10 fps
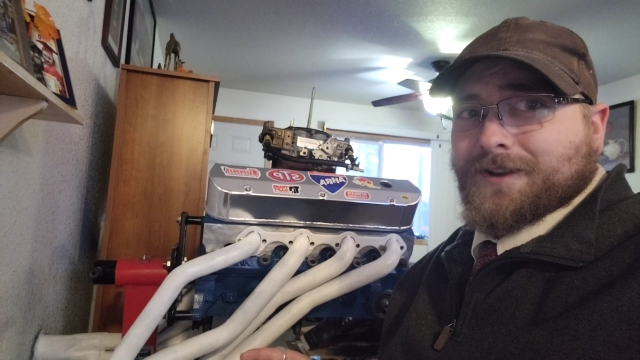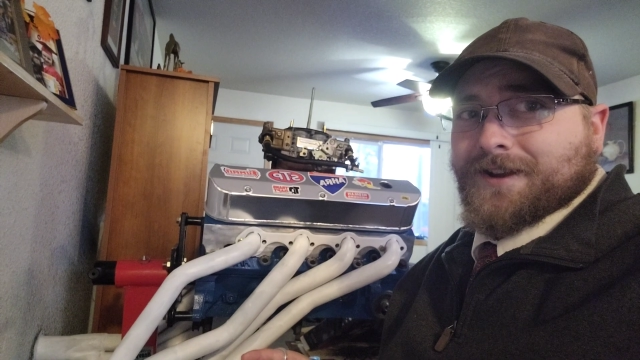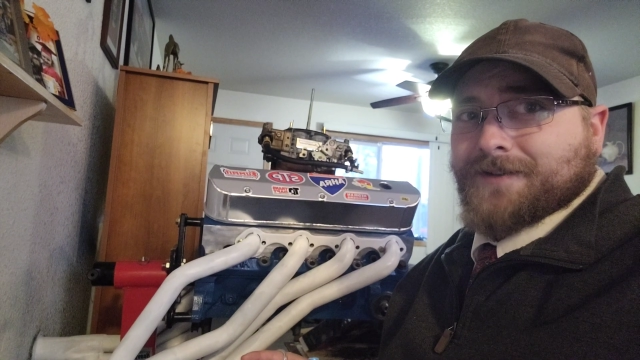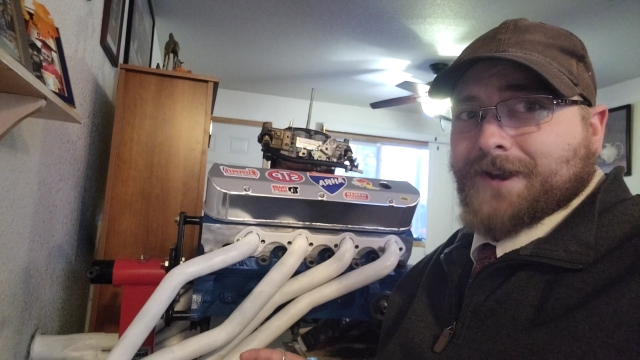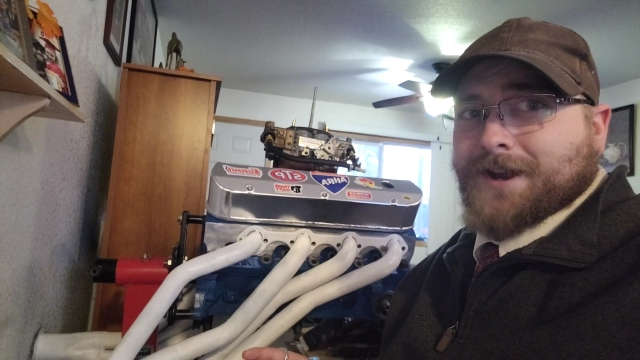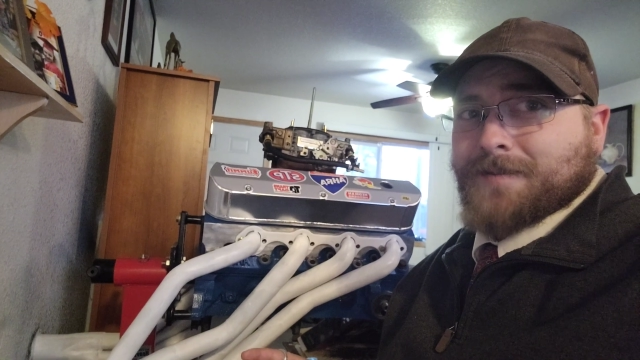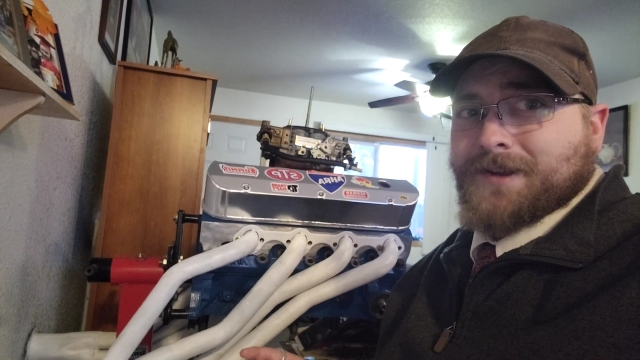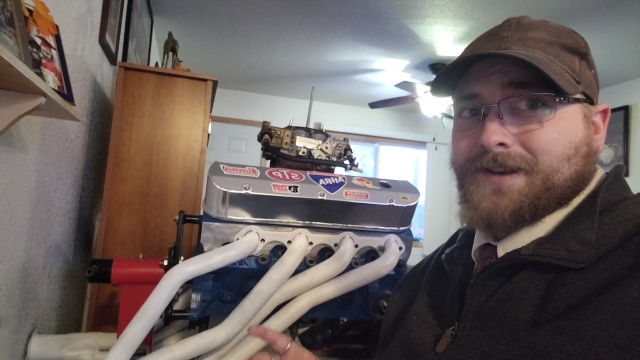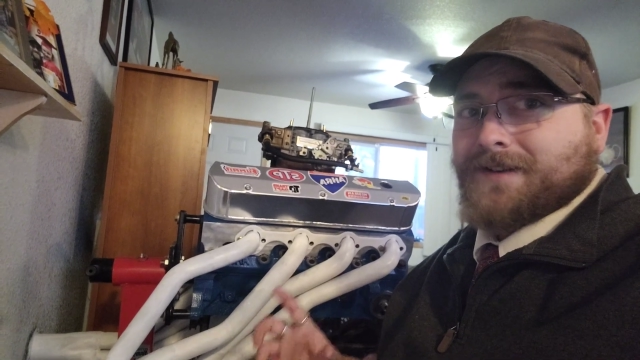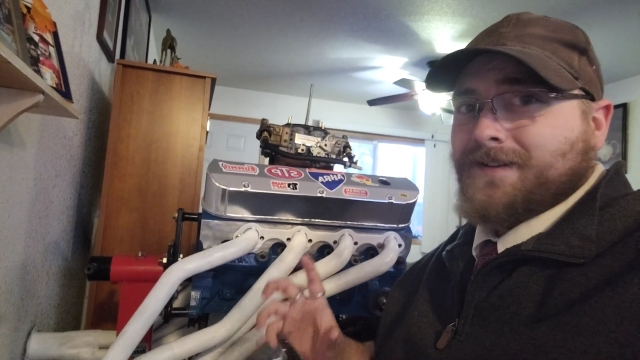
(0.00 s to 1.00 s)
to have
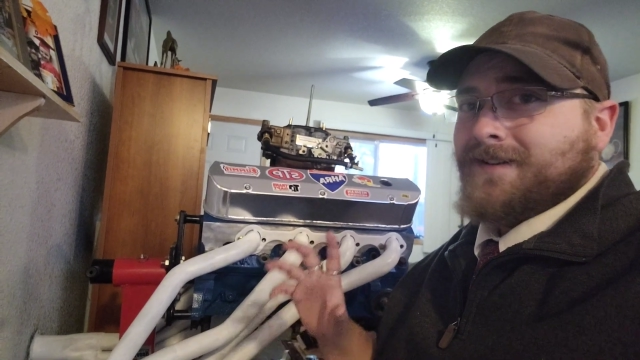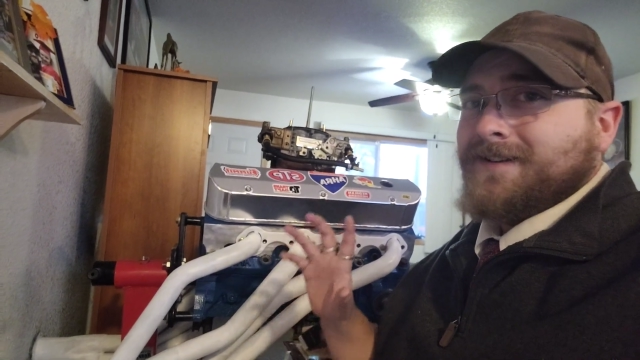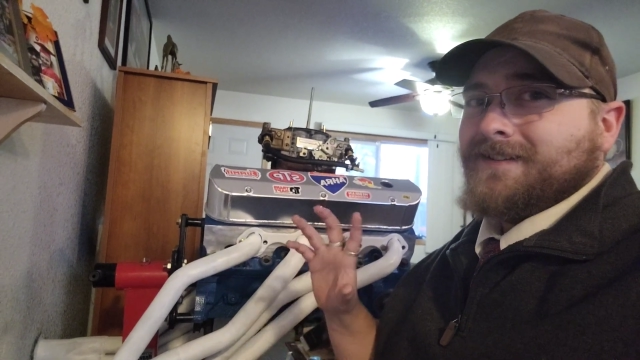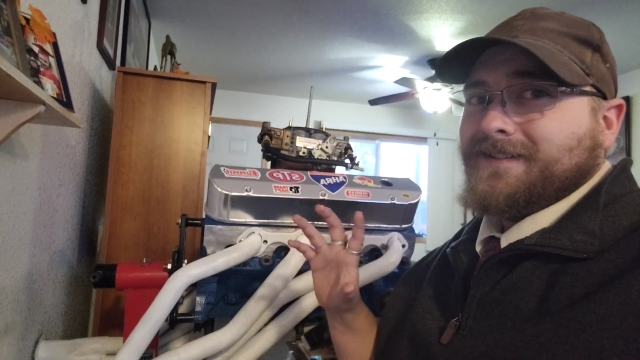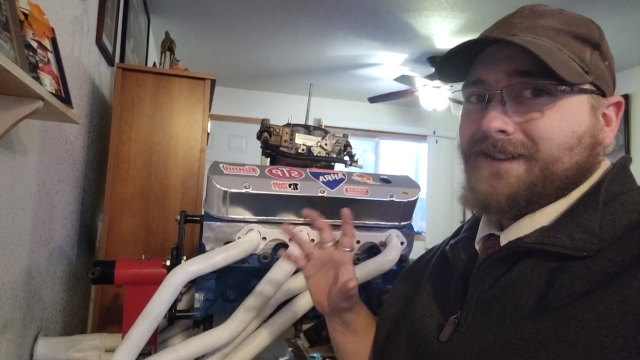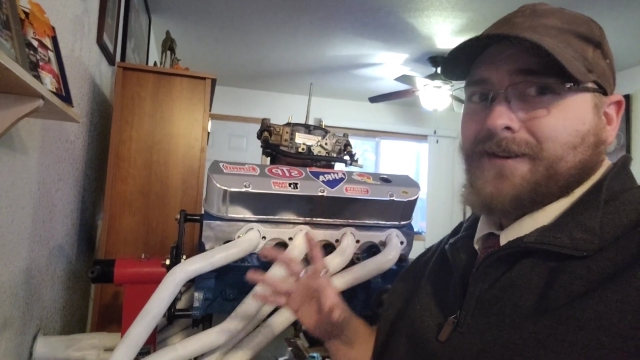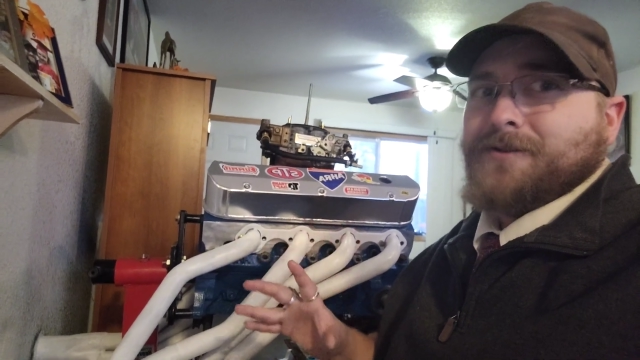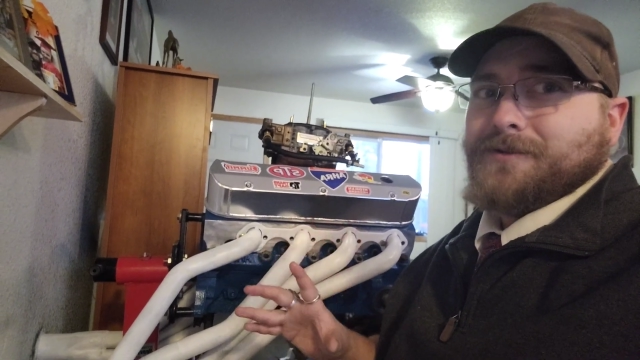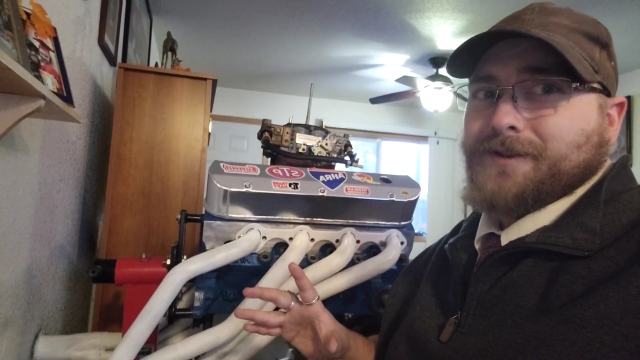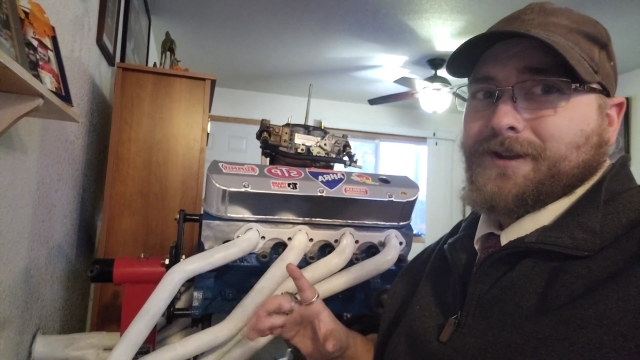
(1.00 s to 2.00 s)
happen, they
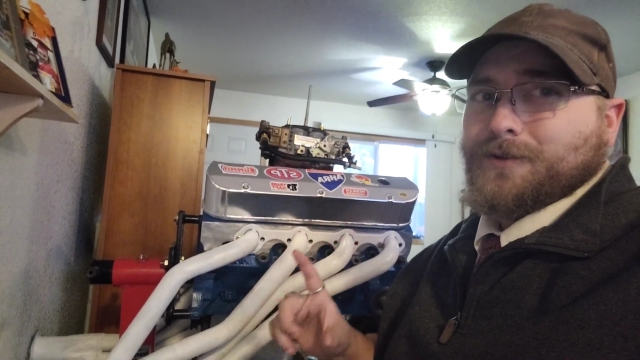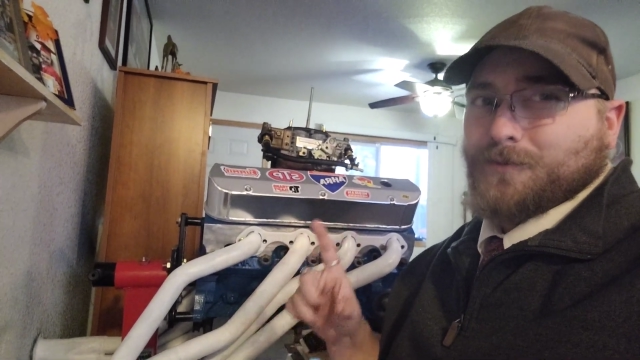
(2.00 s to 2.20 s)
don't take